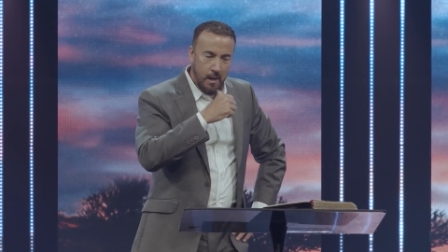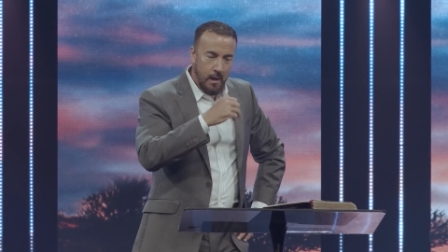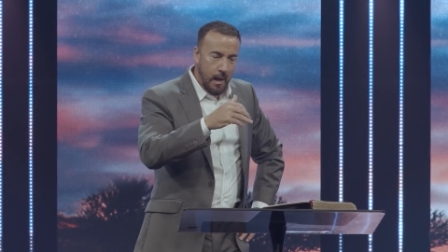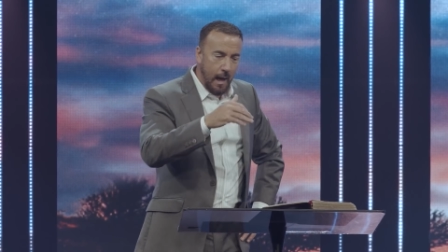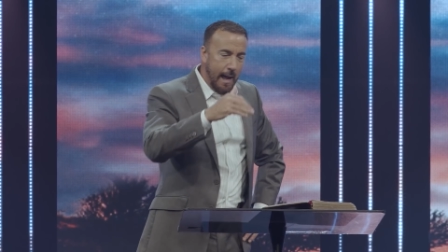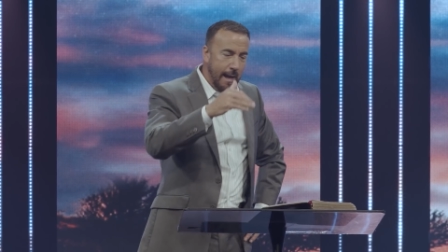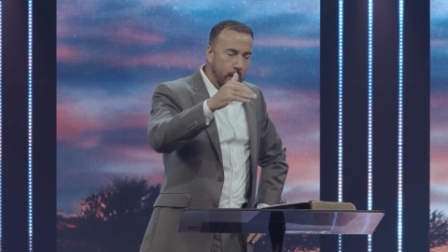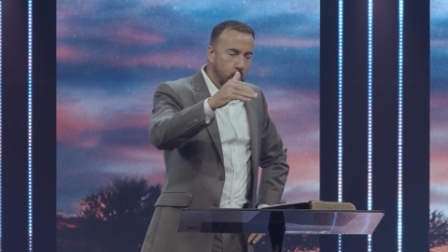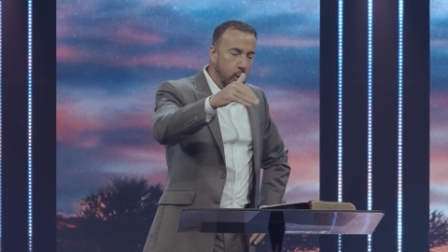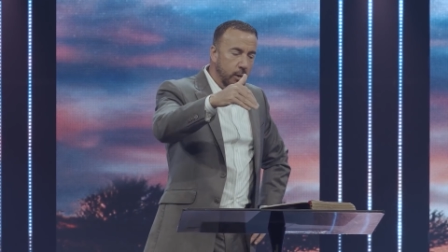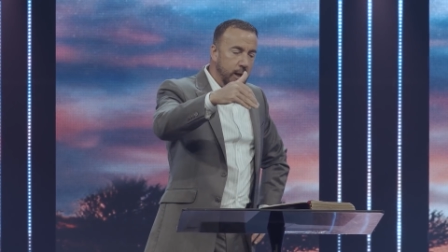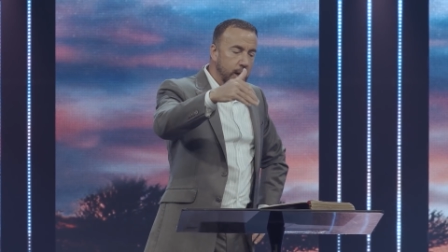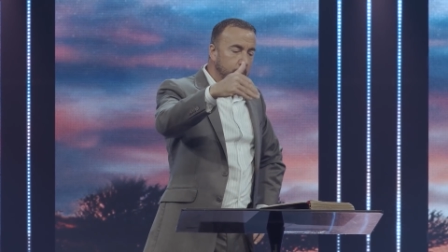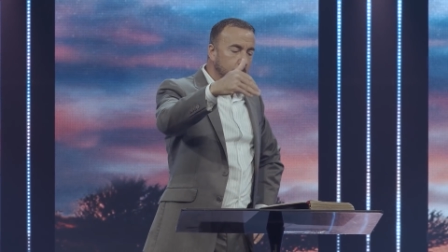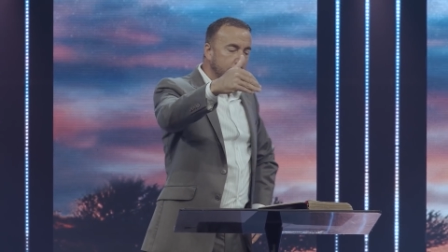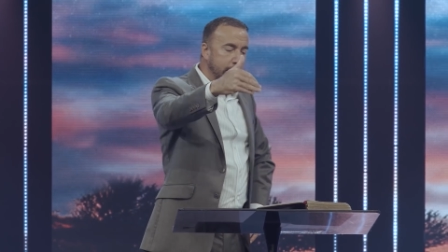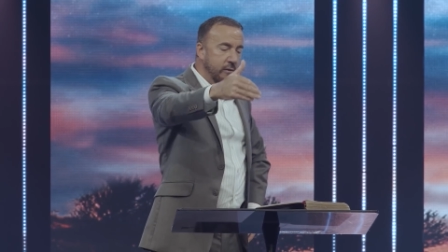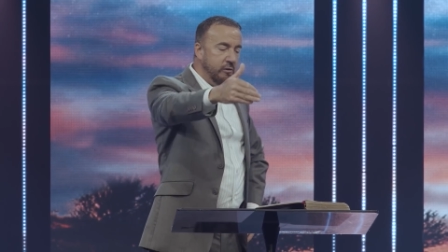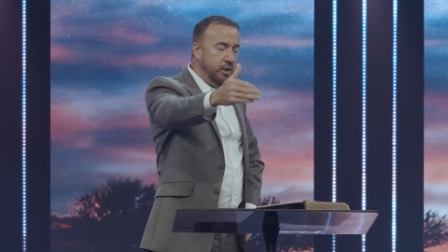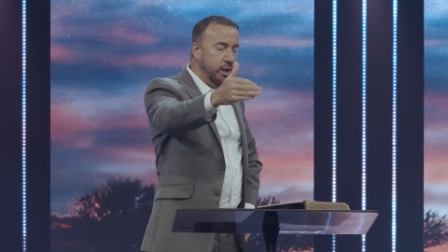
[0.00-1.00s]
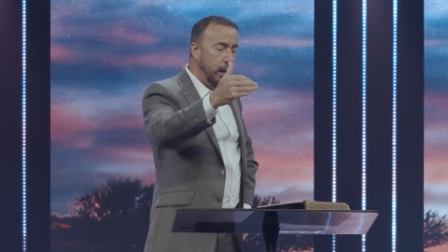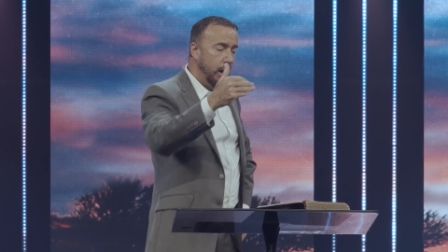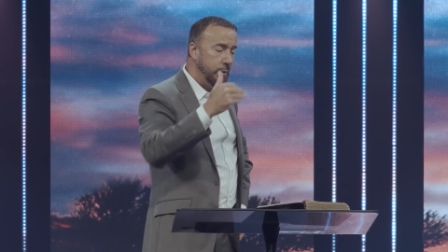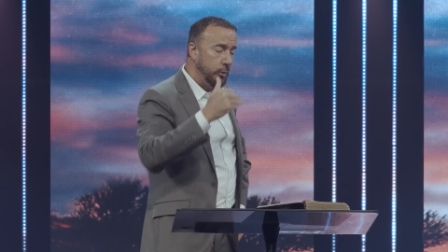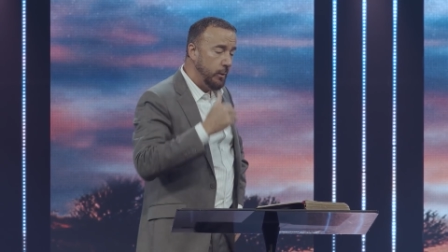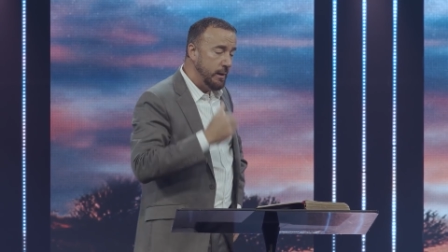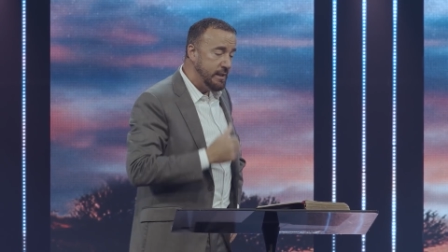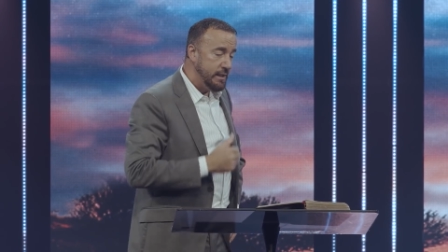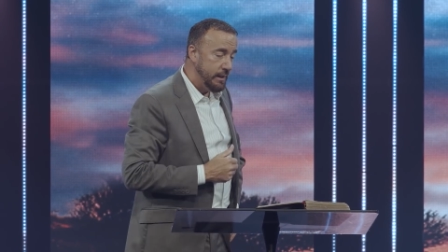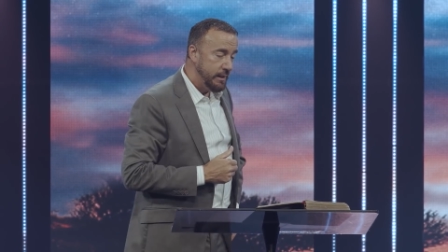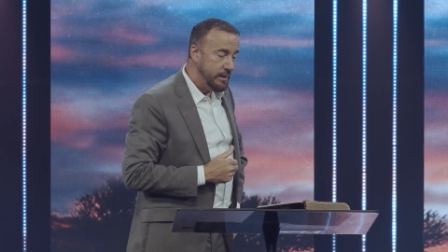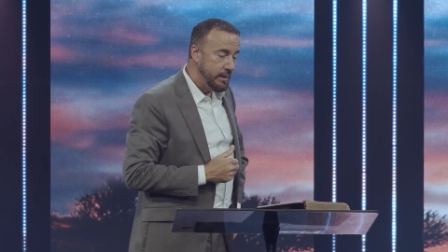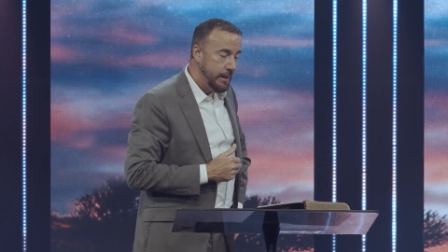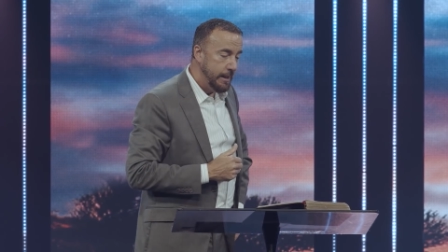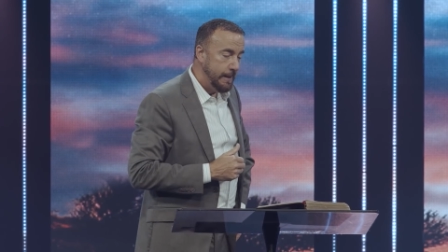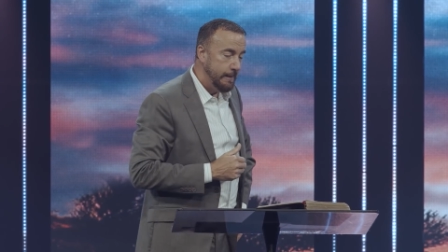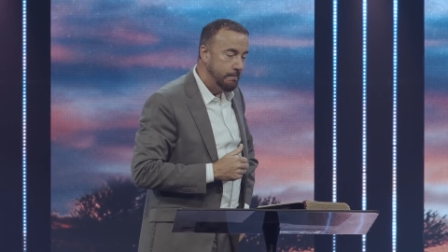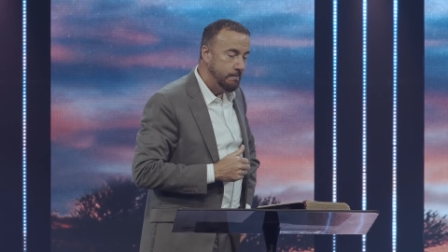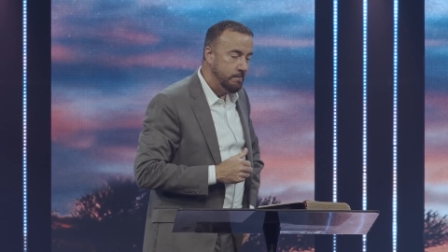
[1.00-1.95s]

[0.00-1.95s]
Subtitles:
I didn't want you to believe John 3:16.